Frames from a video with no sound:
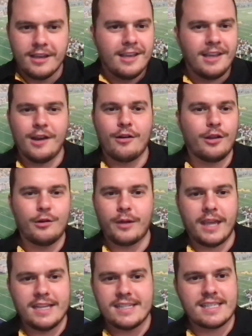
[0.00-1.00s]
little
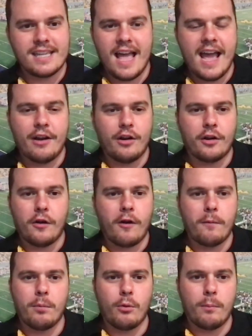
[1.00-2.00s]
kids slide on
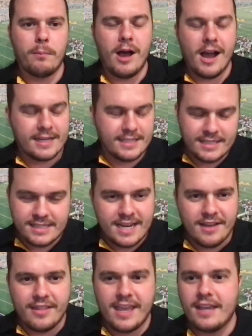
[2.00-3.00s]
cardboard boxes
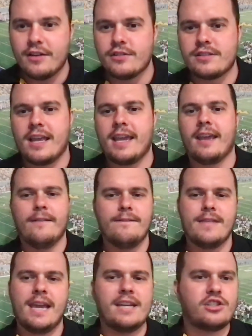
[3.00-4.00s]
down the hills.
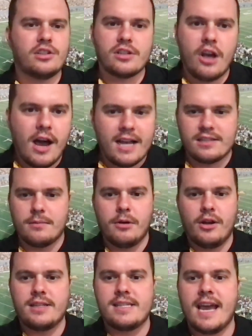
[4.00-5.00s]
It's just awesome
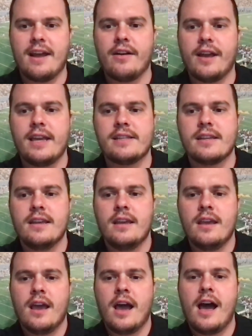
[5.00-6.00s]
on Saturdays.
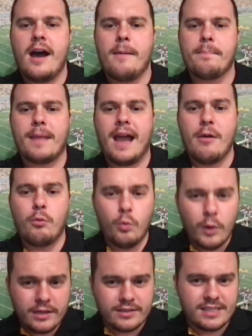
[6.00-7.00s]
I
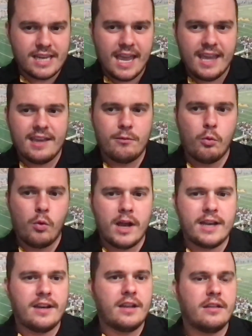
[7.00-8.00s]
will say, in
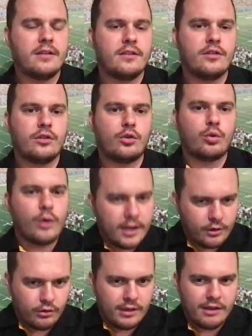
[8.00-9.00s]
one
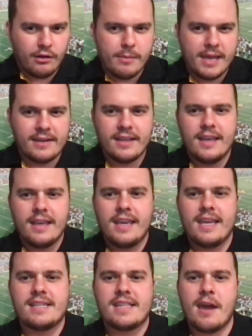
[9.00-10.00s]
critical element,
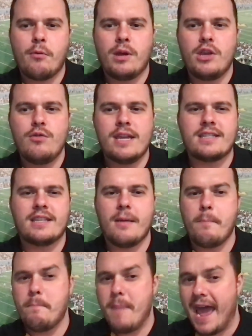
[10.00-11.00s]
is that when you get to the
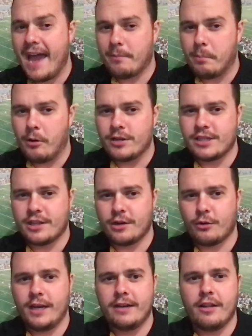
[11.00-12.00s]
back parts of the
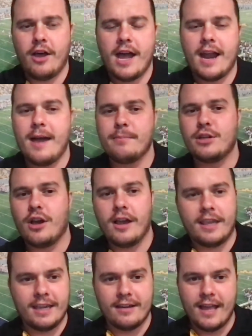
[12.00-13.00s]
green lot, I'm
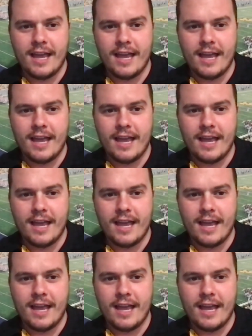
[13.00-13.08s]
talking